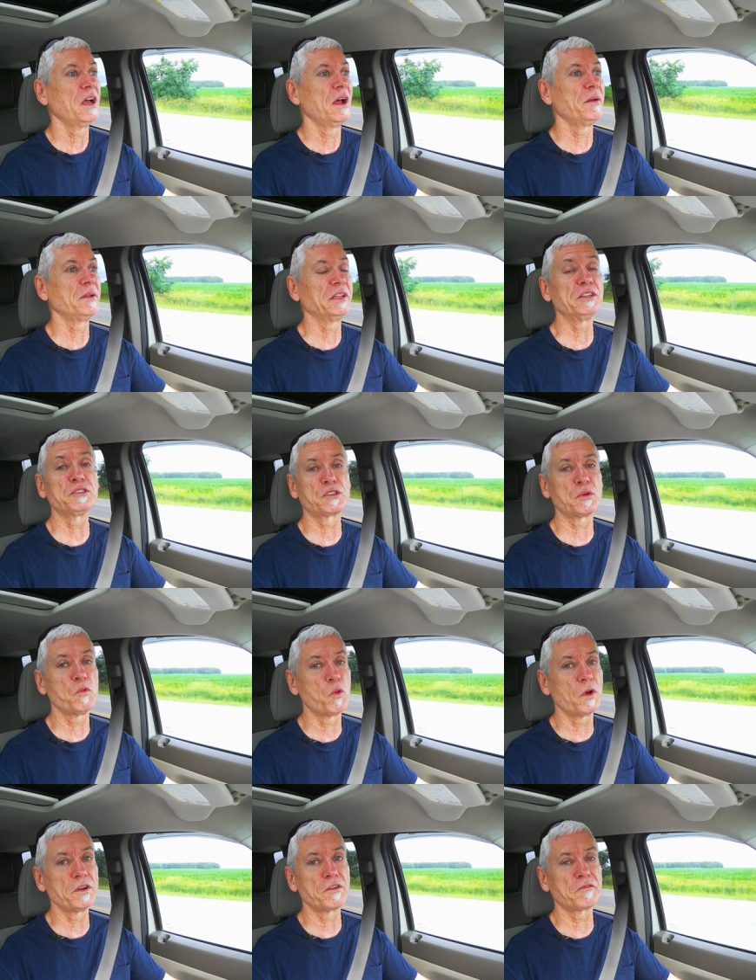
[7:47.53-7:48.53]
I mean, there's
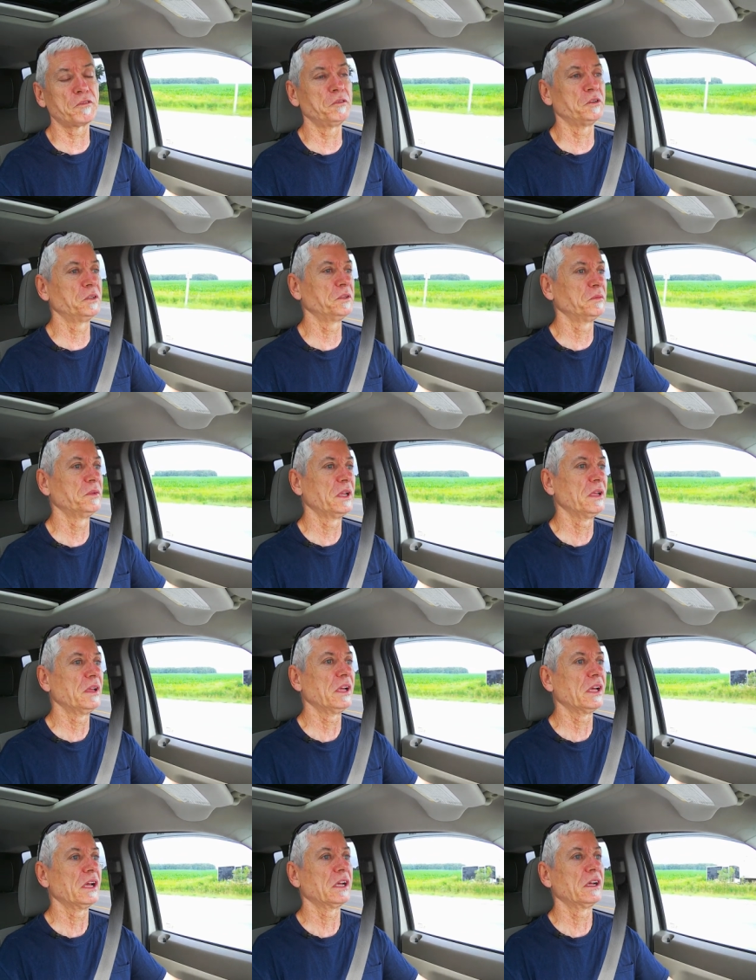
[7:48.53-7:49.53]
some wonderful
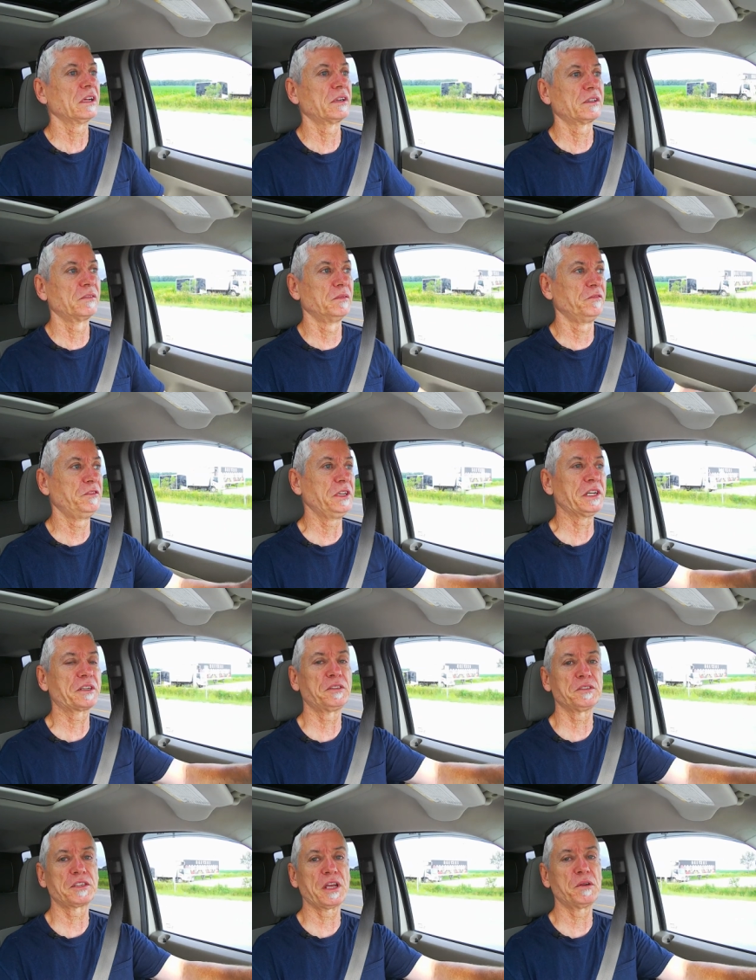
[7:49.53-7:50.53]

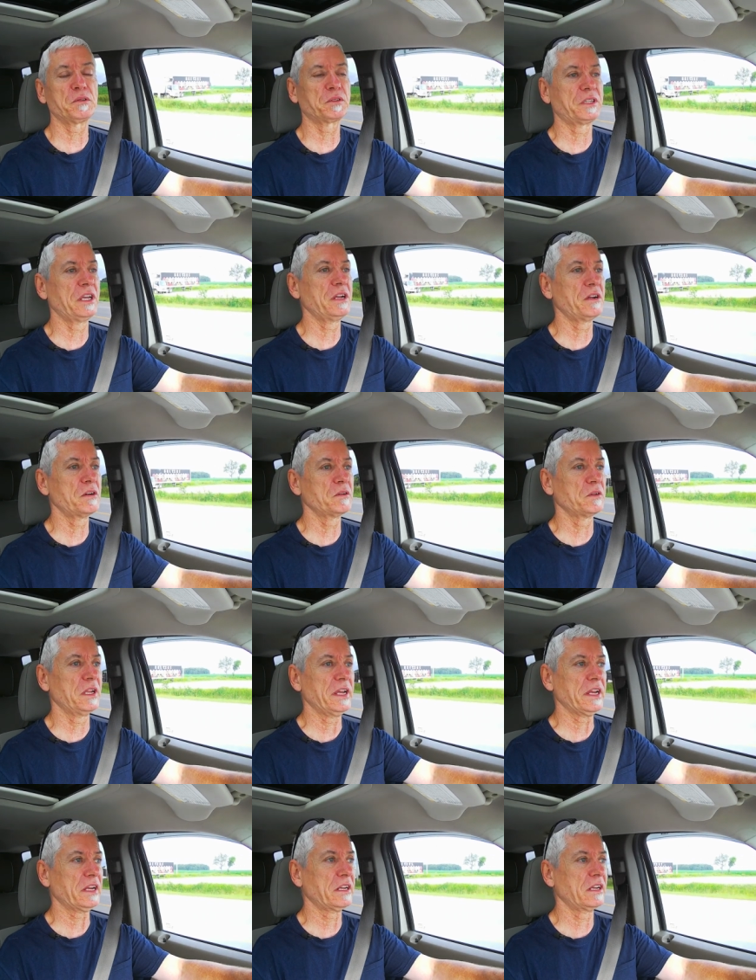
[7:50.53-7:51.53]
vehicles out there
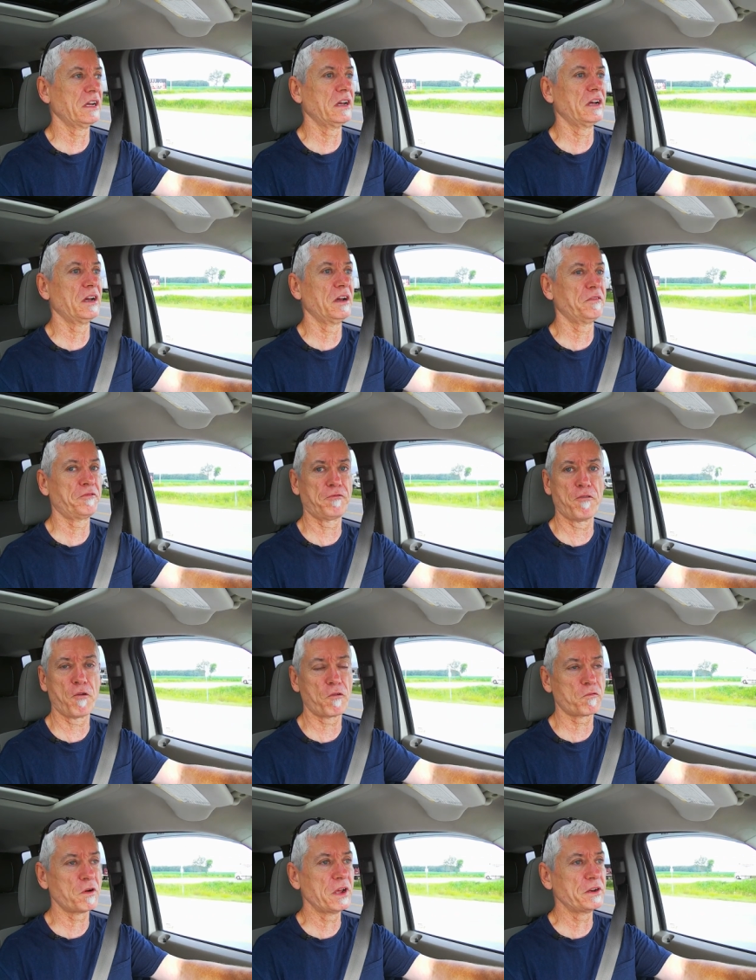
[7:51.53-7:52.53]
like uh,
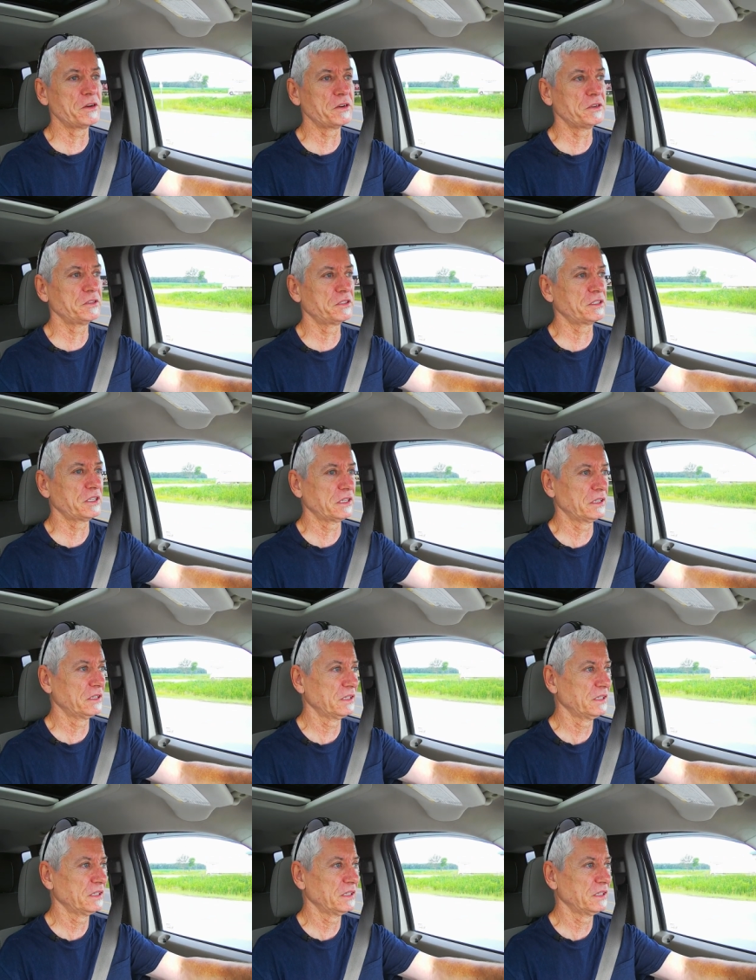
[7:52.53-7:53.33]
4Runners,